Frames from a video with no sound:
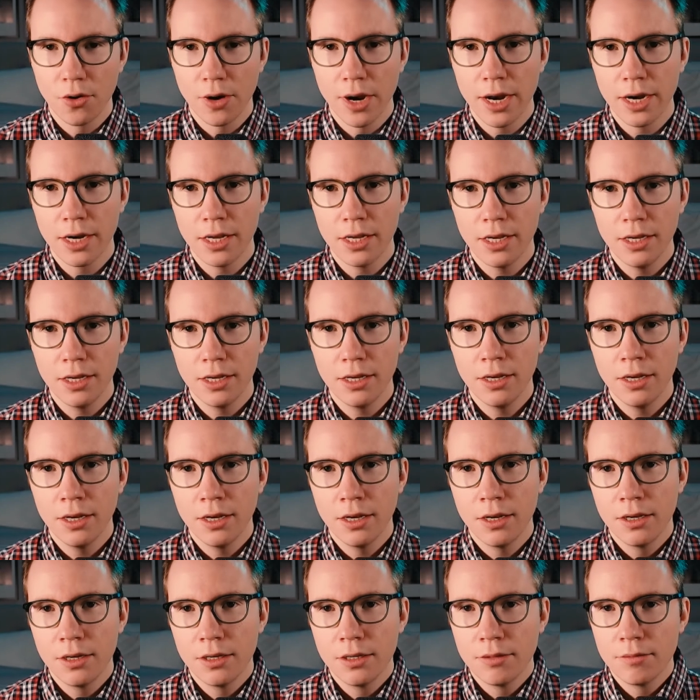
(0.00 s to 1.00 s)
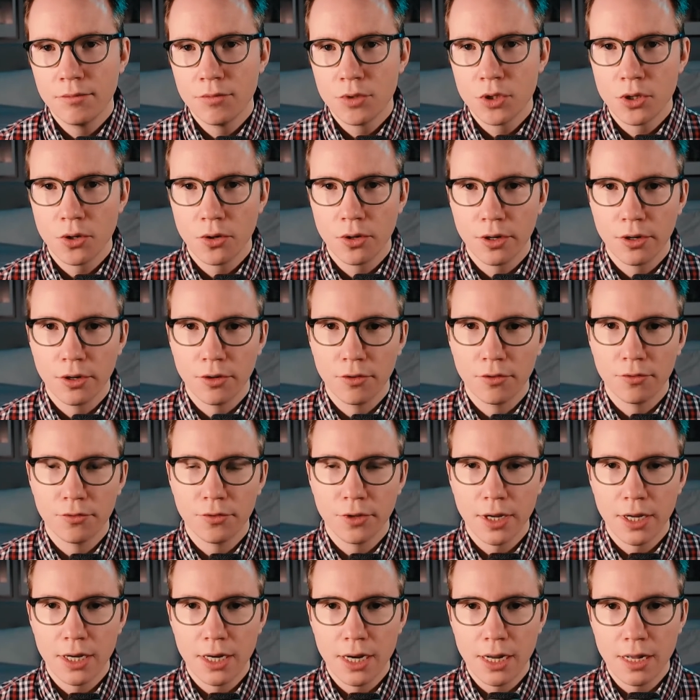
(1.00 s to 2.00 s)
any sort of
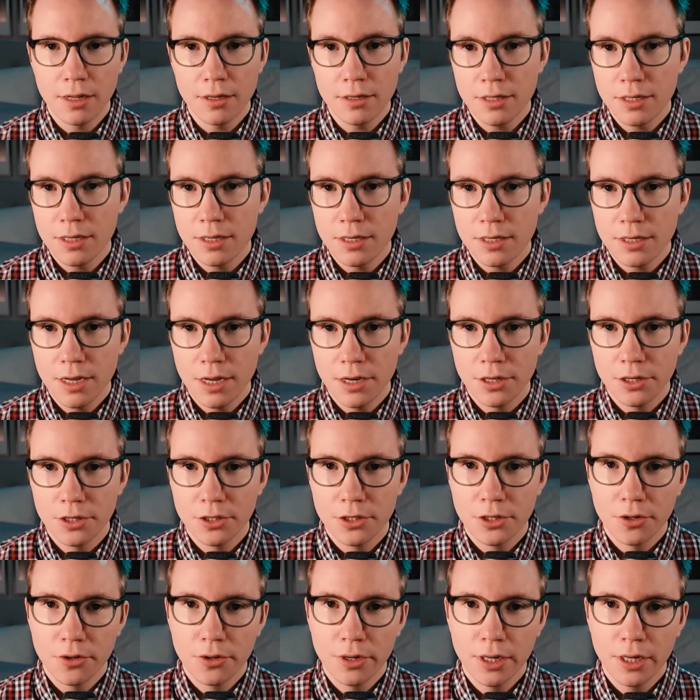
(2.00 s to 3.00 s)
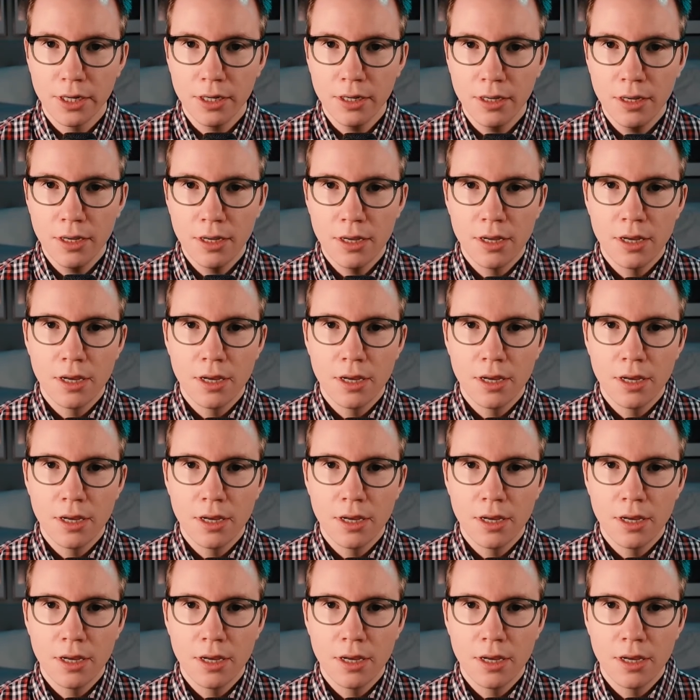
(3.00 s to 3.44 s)
analysis that you're doing